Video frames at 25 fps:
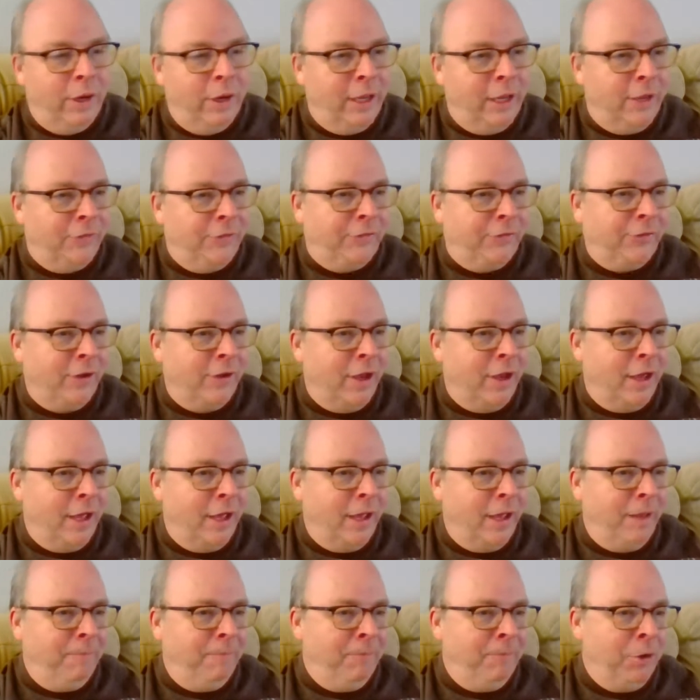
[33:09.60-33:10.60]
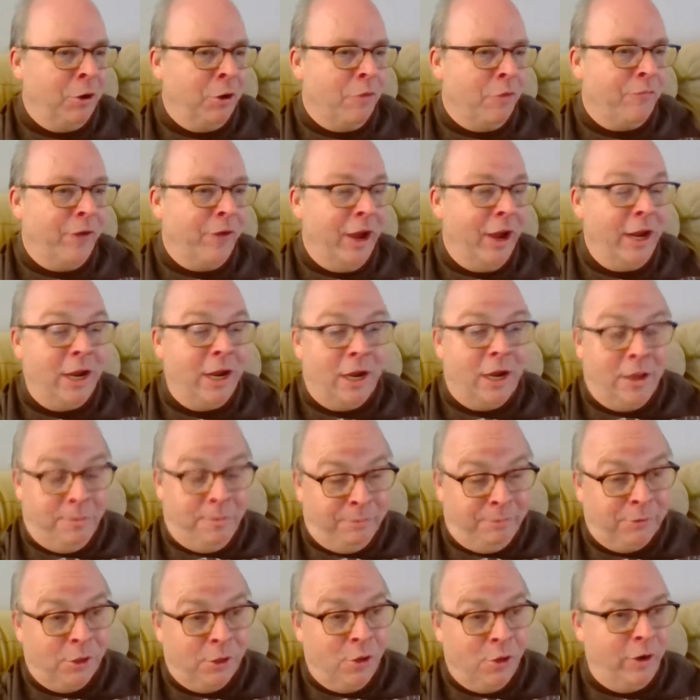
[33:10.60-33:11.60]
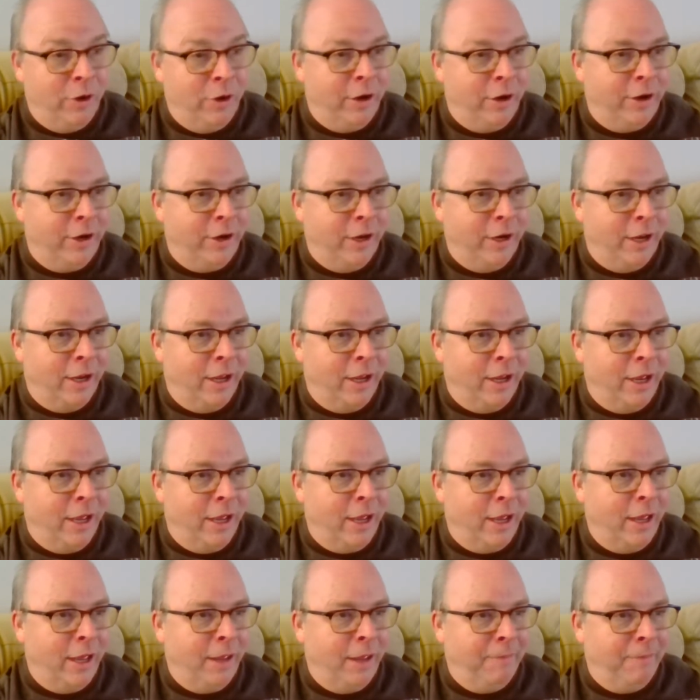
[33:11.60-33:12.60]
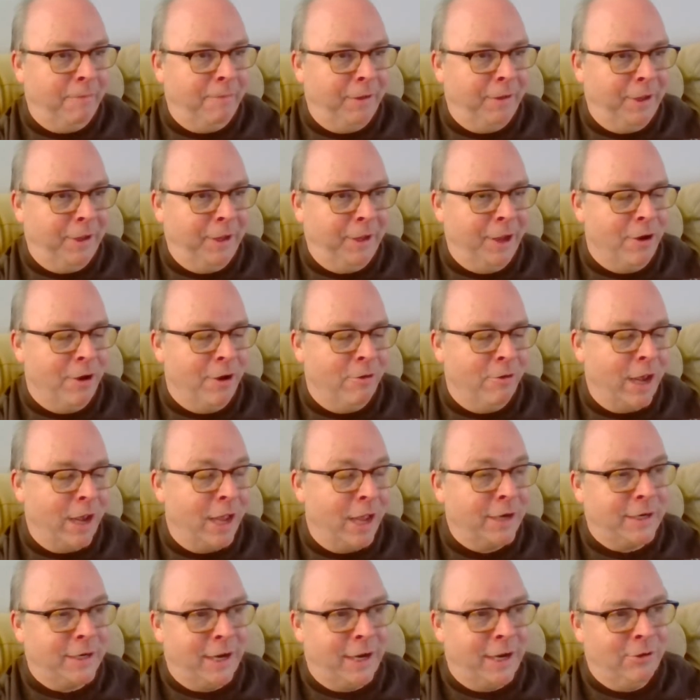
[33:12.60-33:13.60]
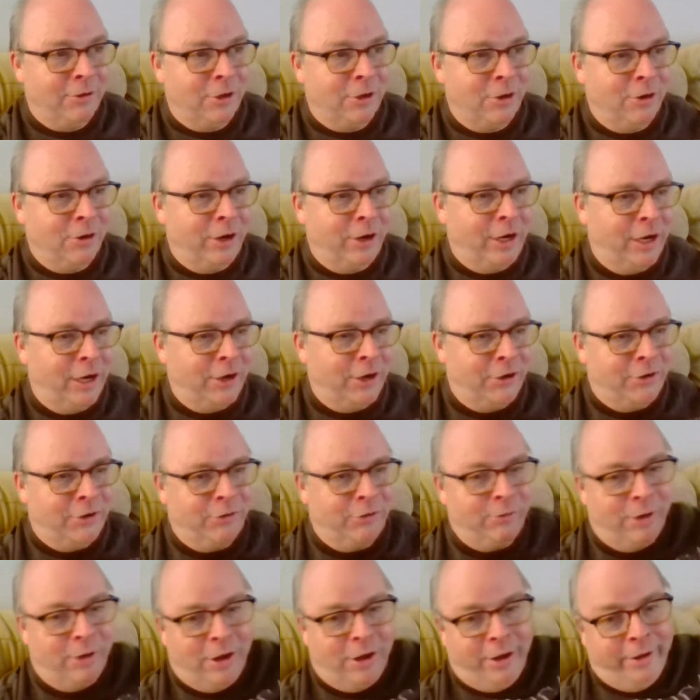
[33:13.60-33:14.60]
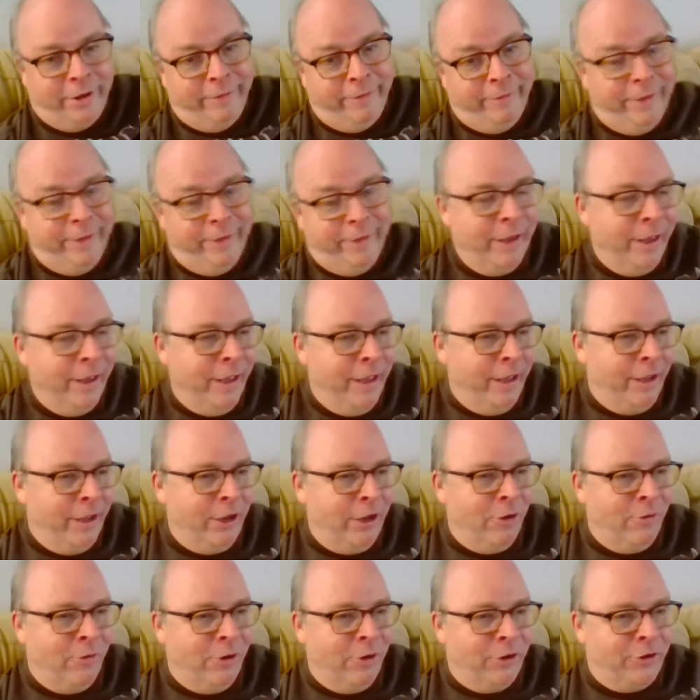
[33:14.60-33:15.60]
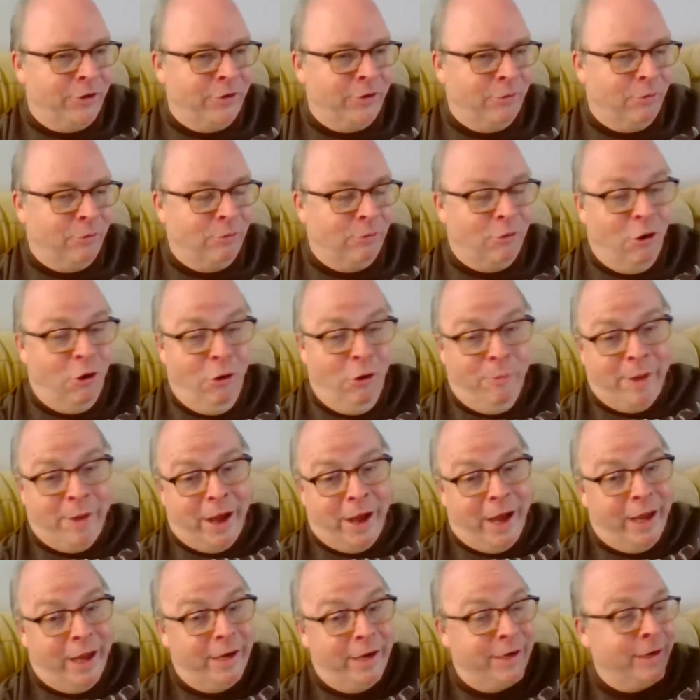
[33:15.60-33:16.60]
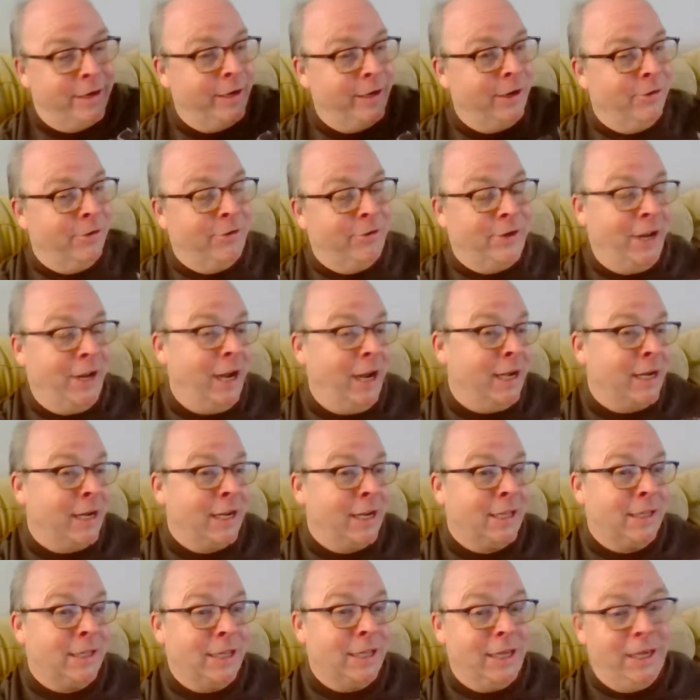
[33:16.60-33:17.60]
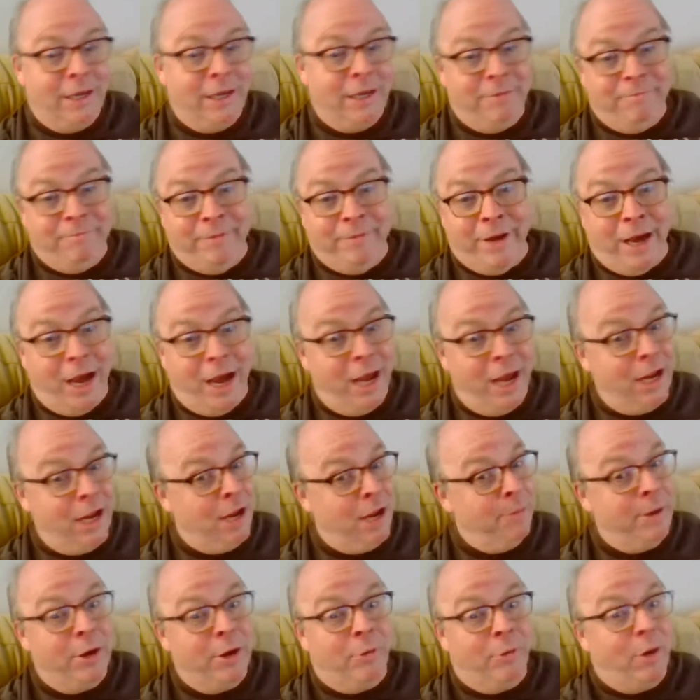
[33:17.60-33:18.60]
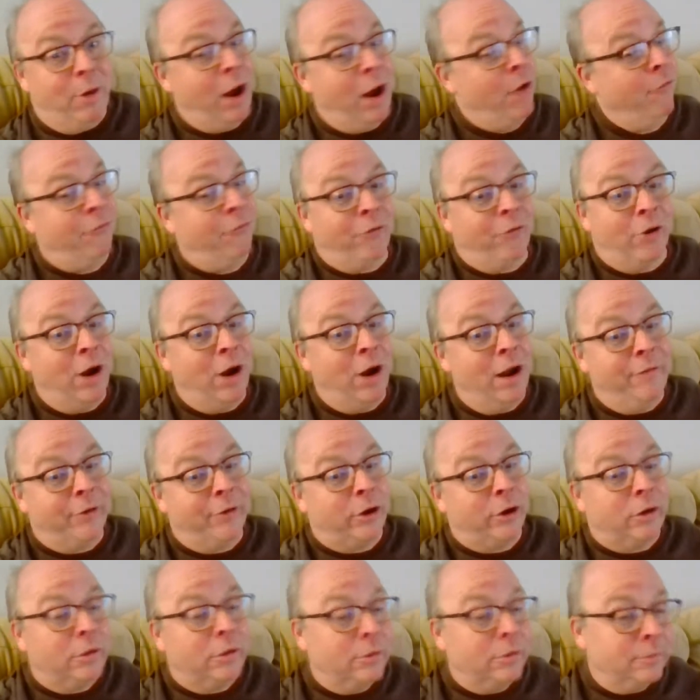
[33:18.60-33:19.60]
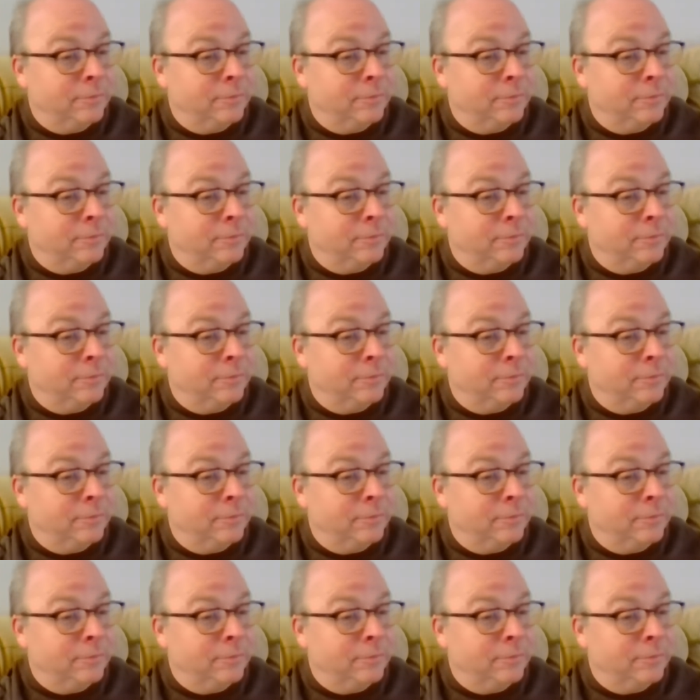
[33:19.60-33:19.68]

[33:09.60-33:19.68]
it's if I uploaded got downloaded into a robot, technically I could be around forever.